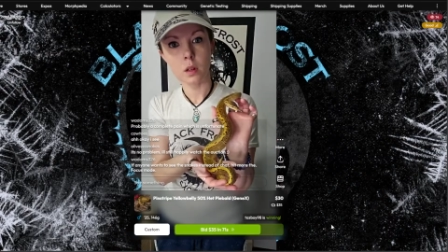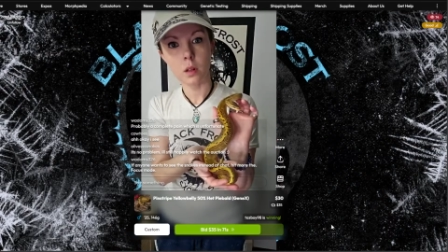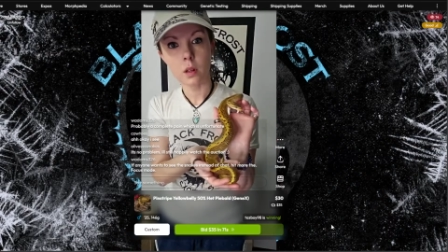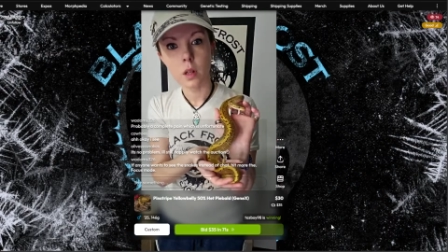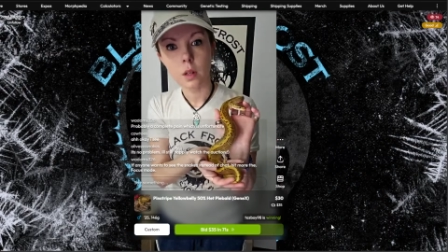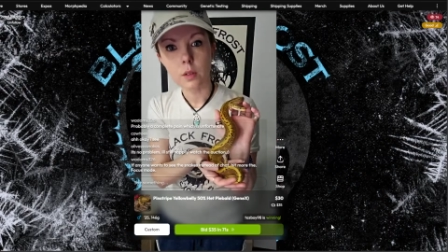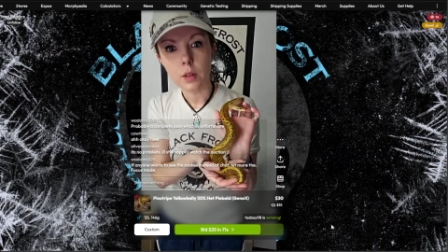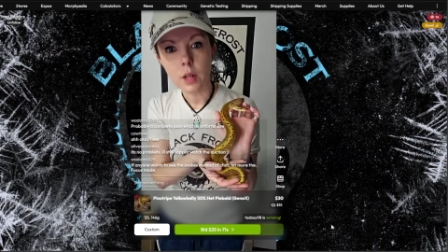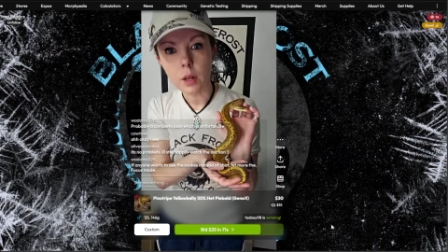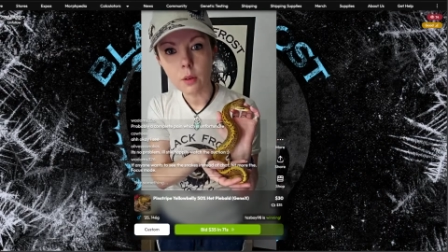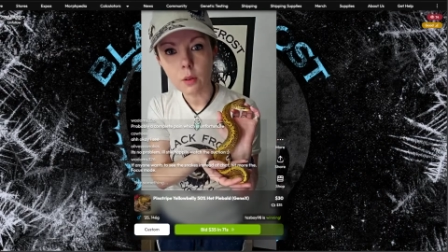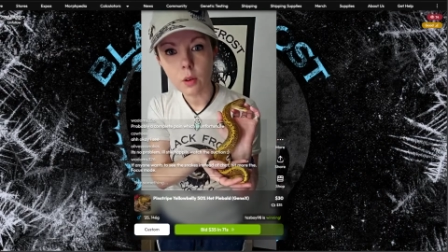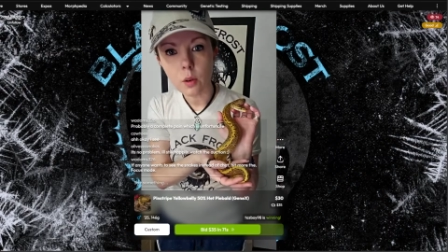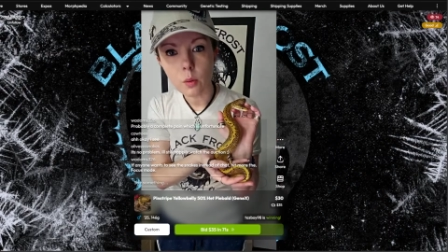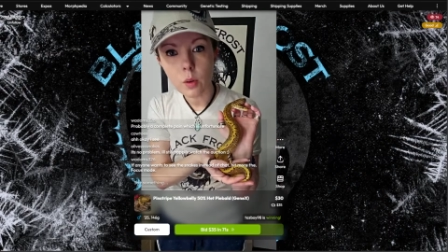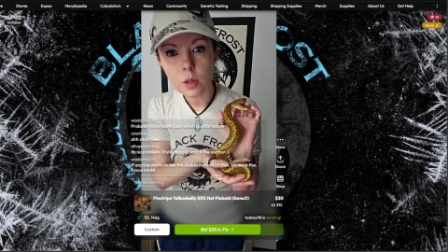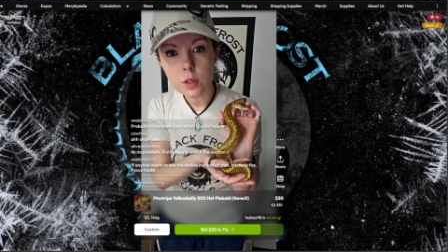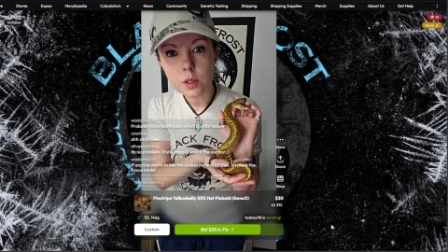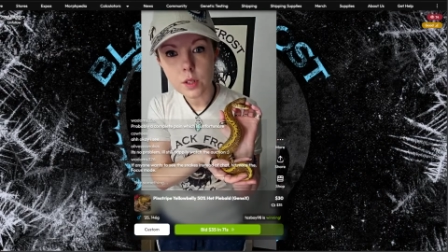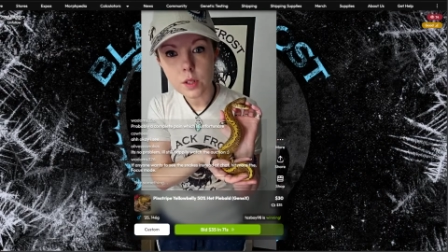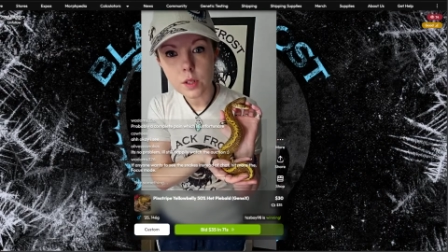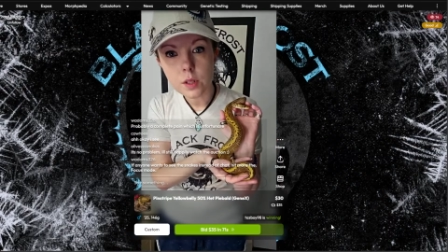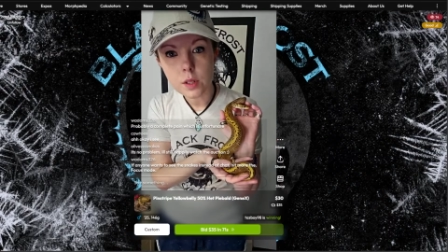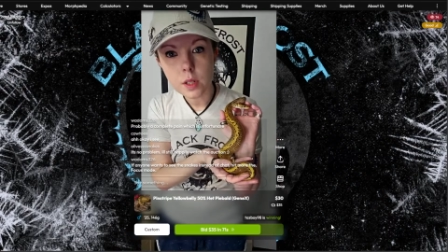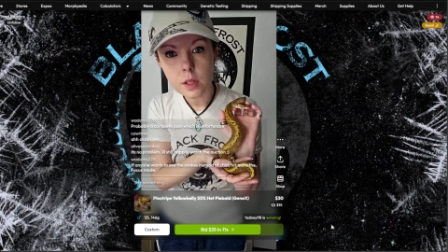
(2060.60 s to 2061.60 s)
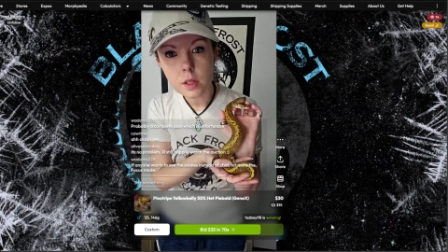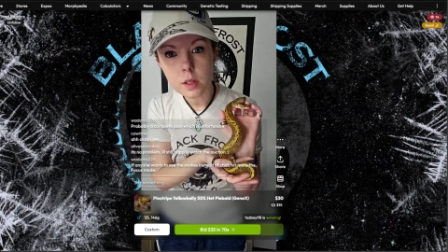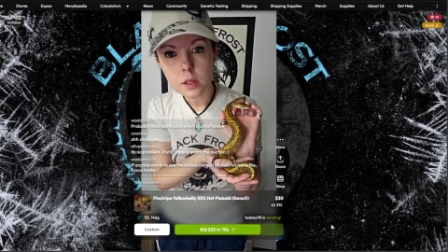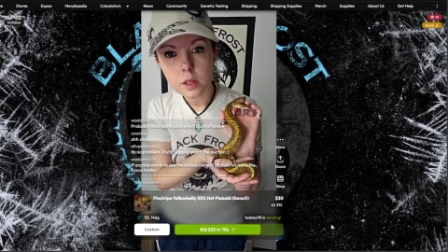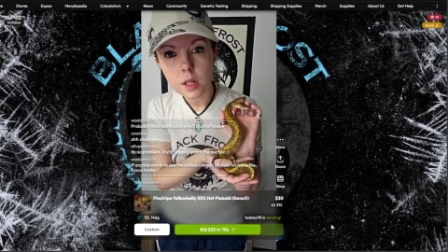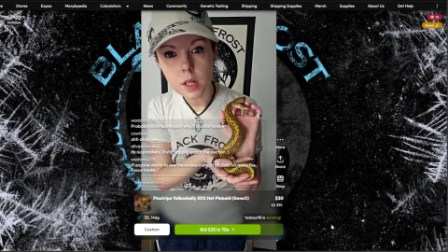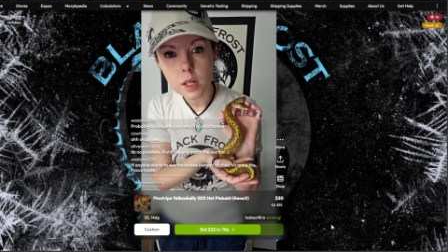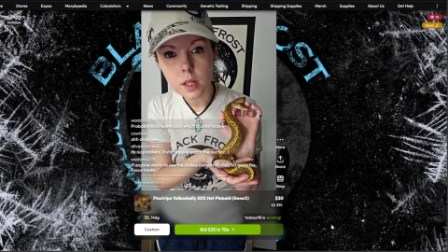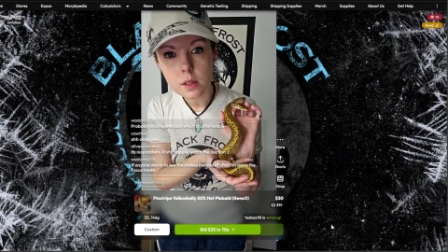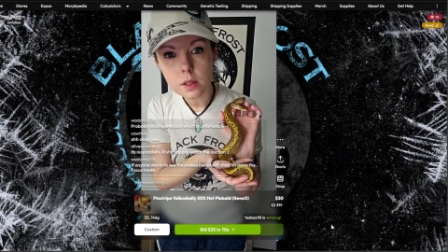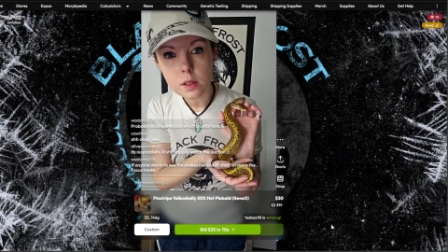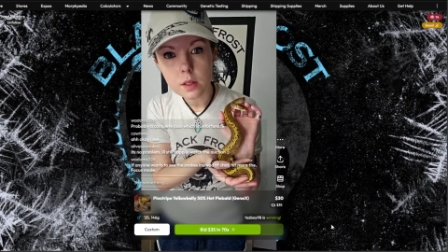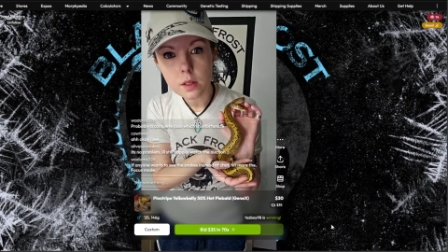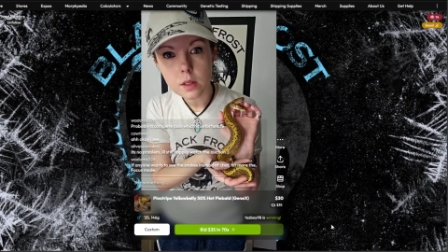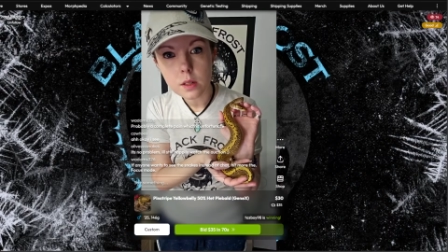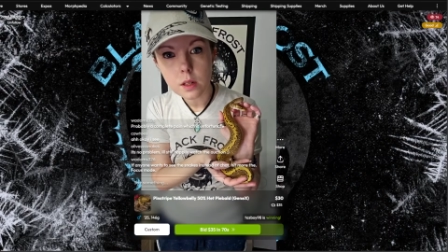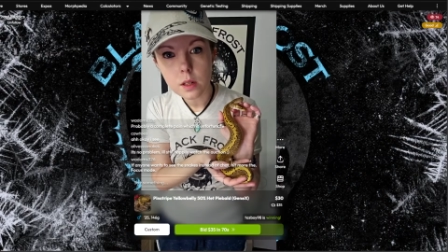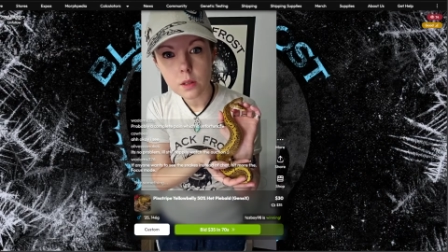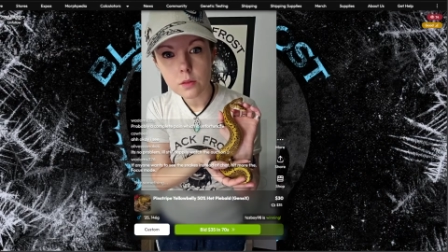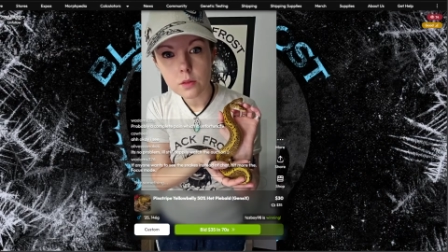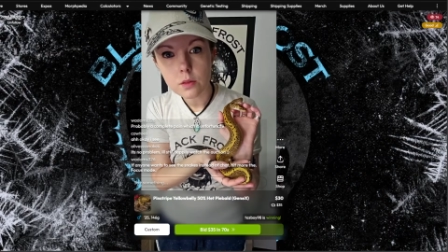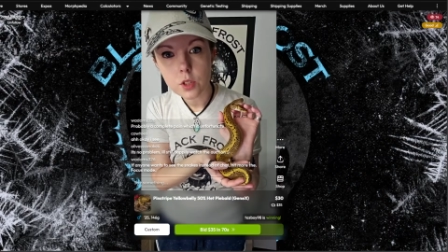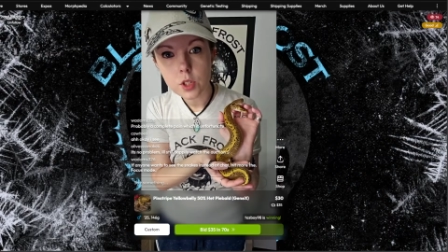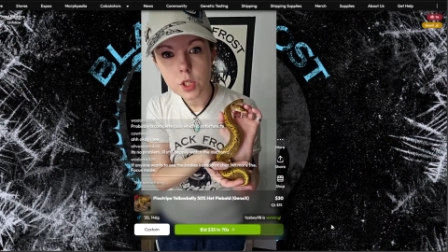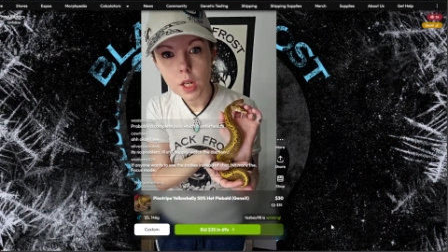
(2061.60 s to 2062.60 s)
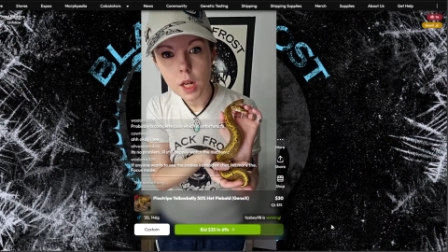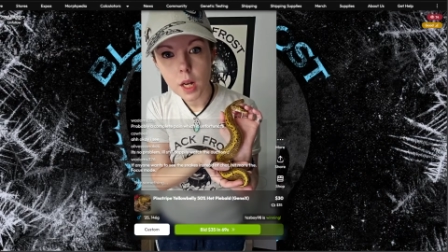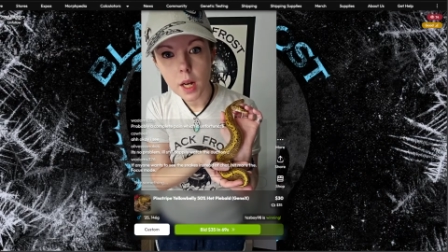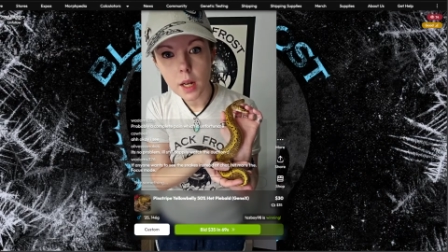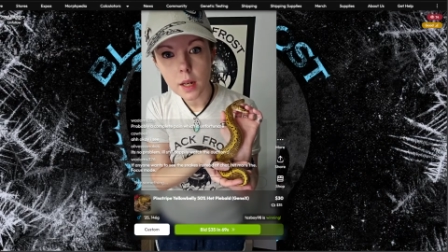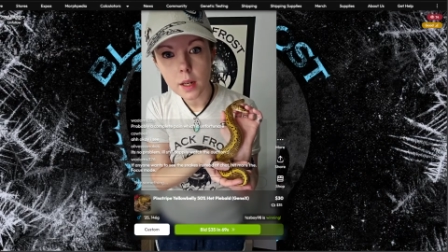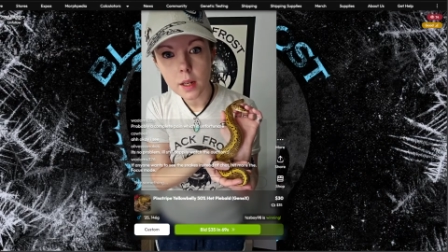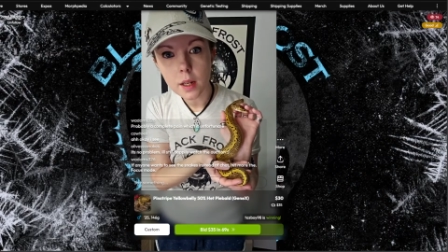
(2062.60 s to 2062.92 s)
anyone wants to see the snakes instead of chat,